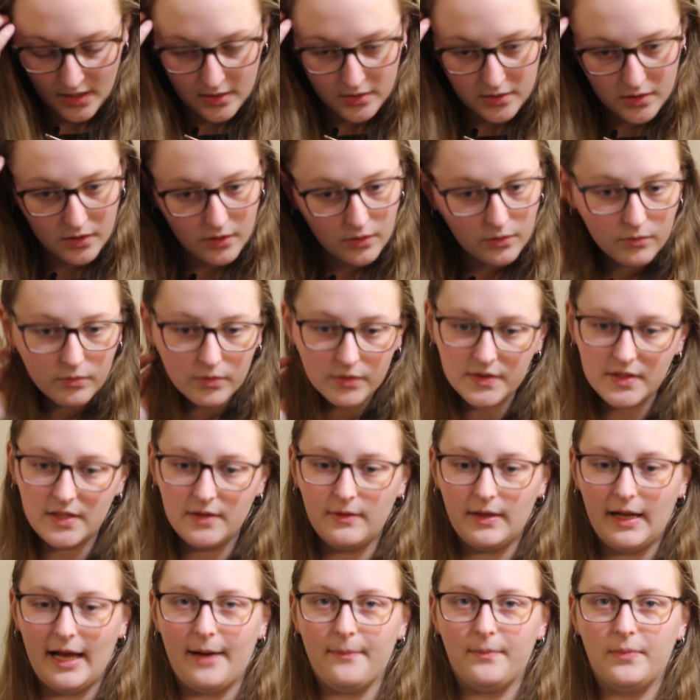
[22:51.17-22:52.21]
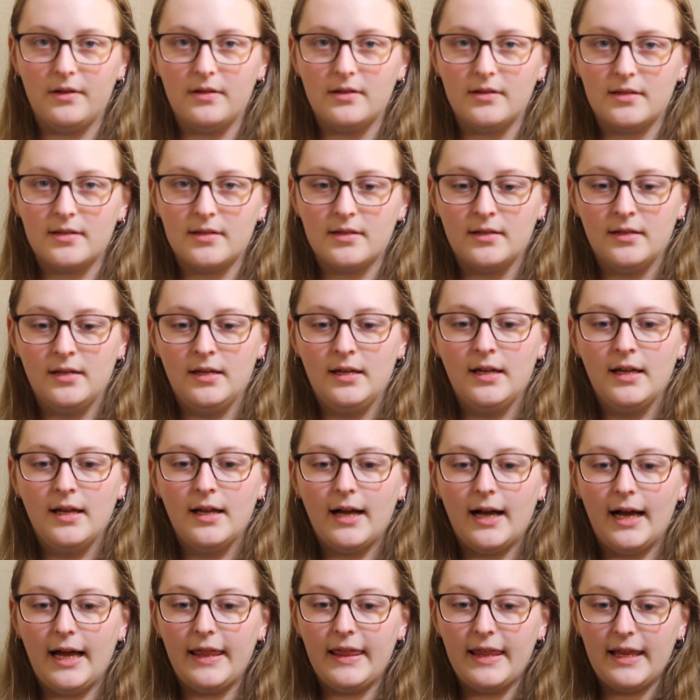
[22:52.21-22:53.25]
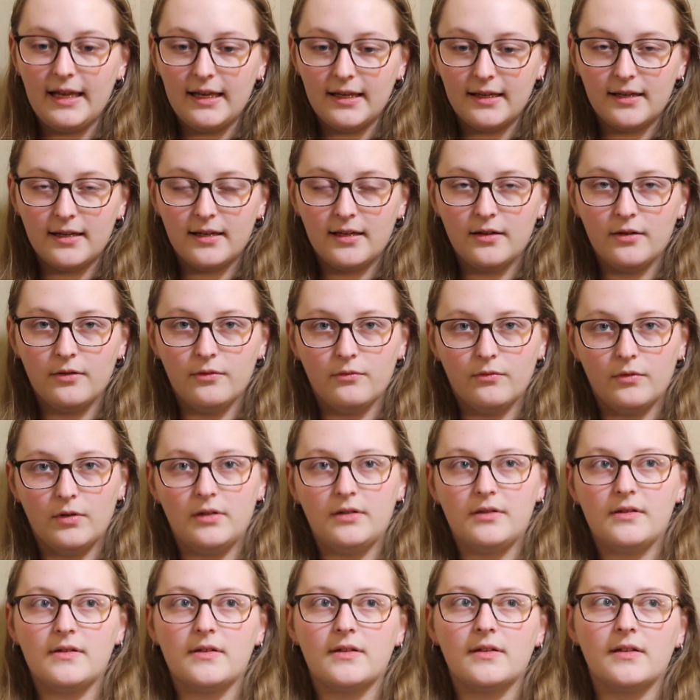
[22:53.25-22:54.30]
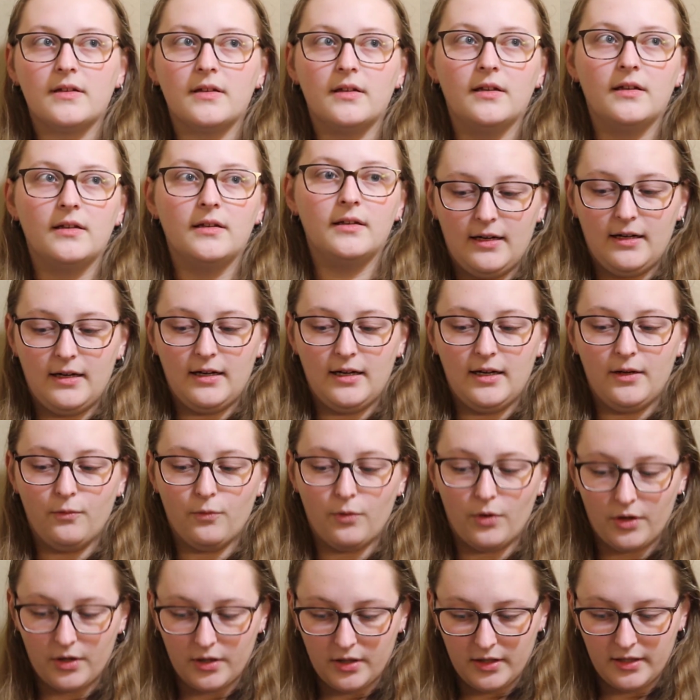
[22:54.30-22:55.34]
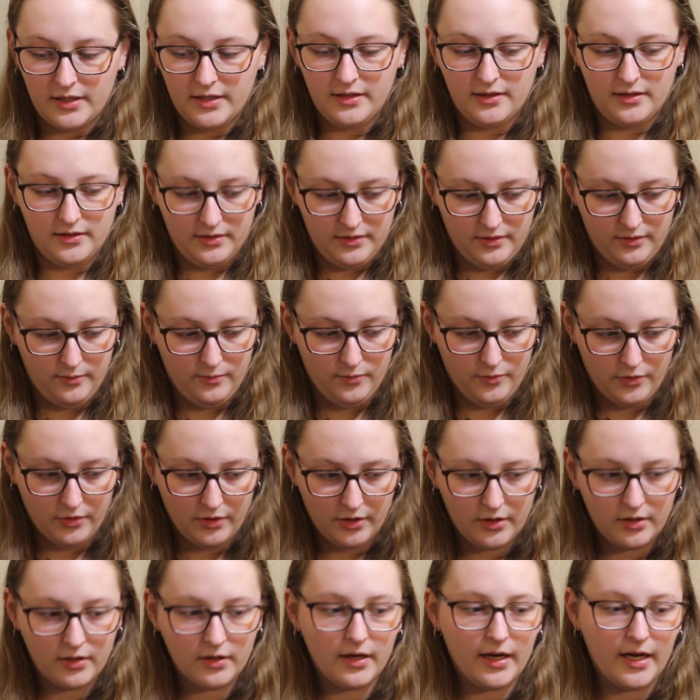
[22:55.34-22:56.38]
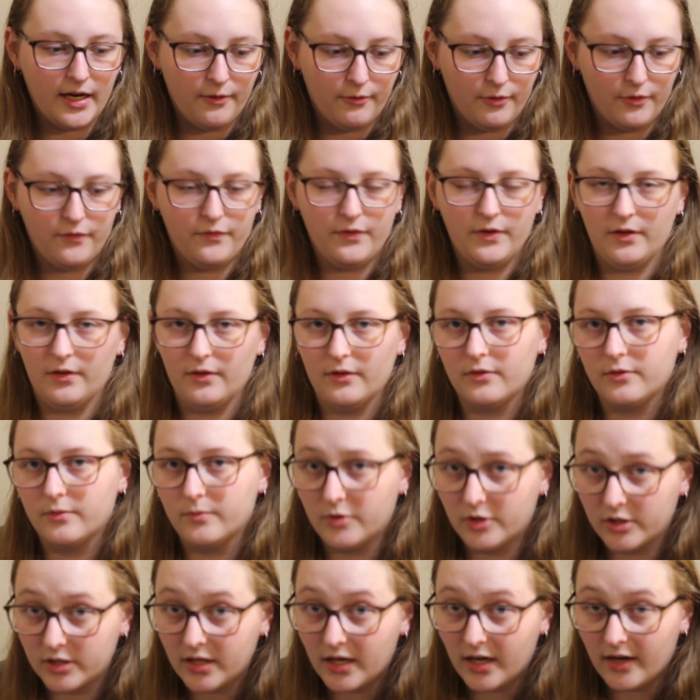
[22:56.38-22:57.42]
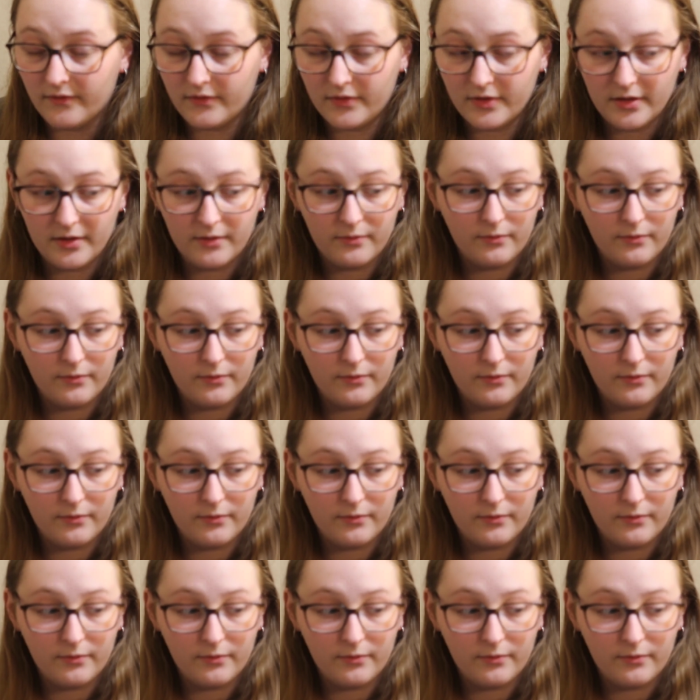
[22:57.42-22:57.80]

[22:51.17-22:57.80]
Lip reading: So we'll see what happens. I think once I work on it a little more, I will feel a little more confident